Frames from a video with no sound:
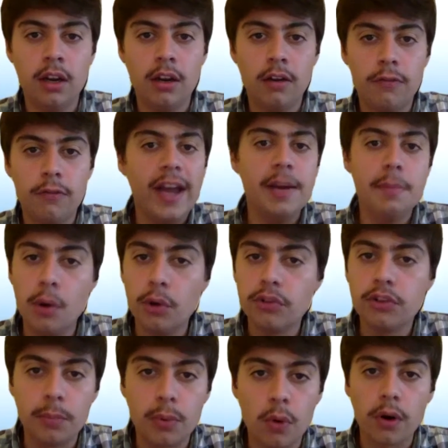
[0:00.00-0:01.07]
find most
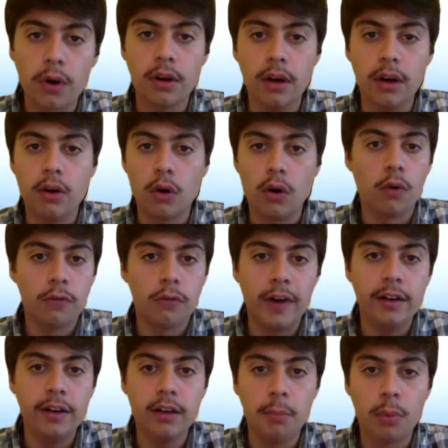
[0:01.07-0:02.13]
important or
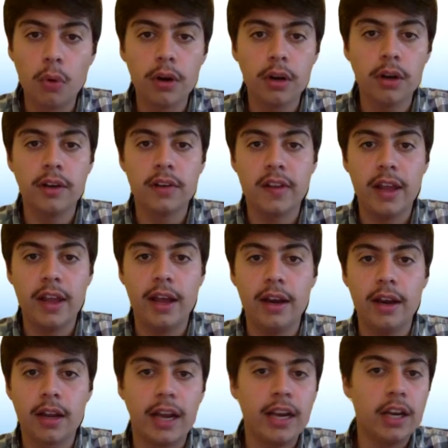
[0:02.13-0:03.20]
find important,
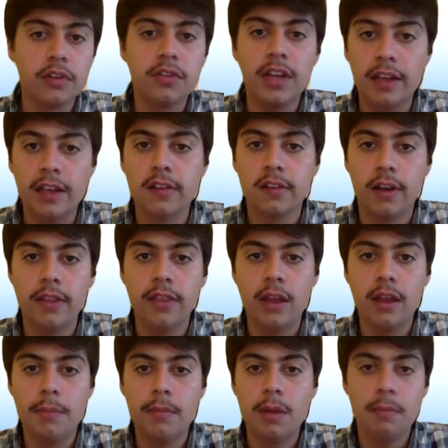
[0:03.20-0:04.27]
and kind of your stances on
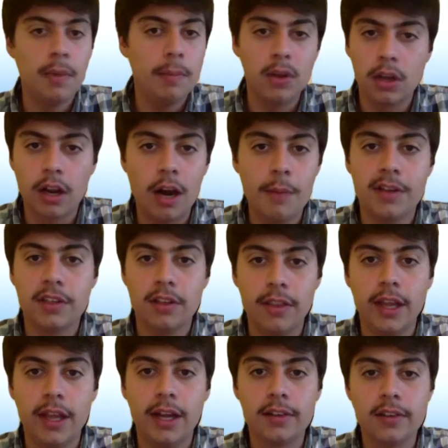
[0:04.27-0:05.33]
them. Maybe you could comment on
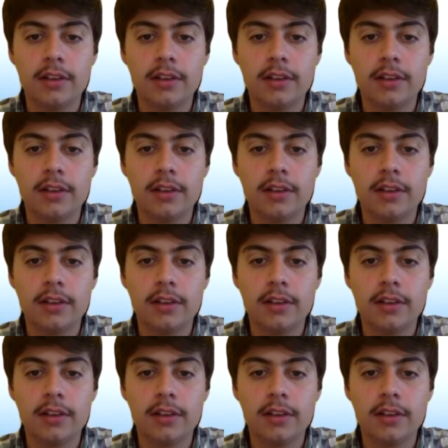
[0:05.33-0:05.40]
that.